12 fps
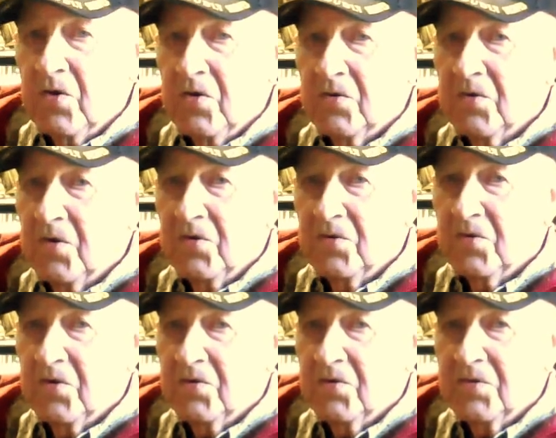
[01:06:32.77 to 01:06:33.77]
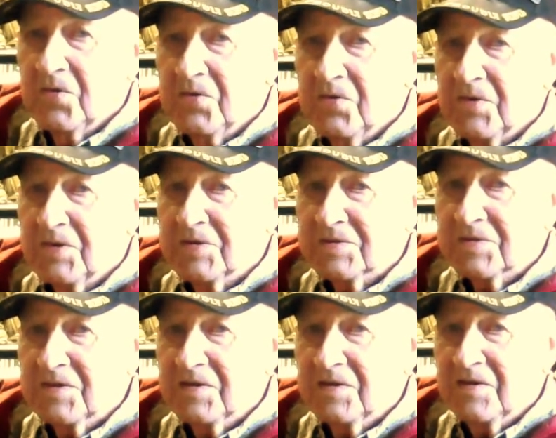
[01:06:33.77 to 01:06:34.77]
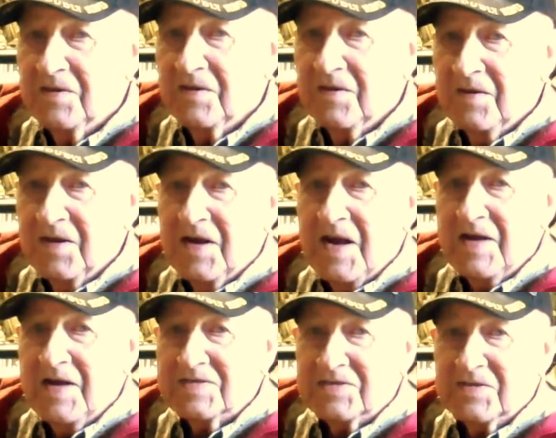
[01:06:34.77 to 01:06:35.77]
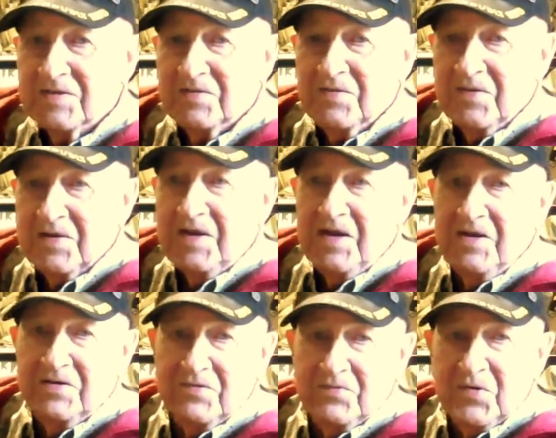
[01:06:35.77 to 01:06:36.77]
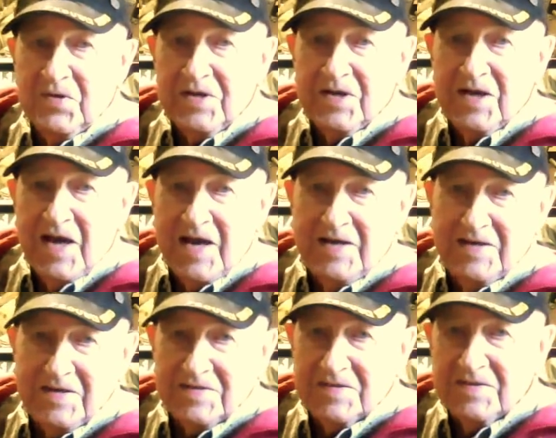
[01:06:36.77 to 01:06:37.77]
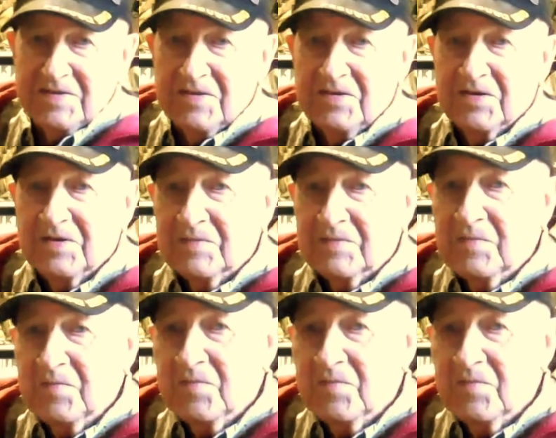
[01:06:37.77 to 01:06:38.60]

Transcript: No, no, no, no. It has to the yes. buried the landing. So that,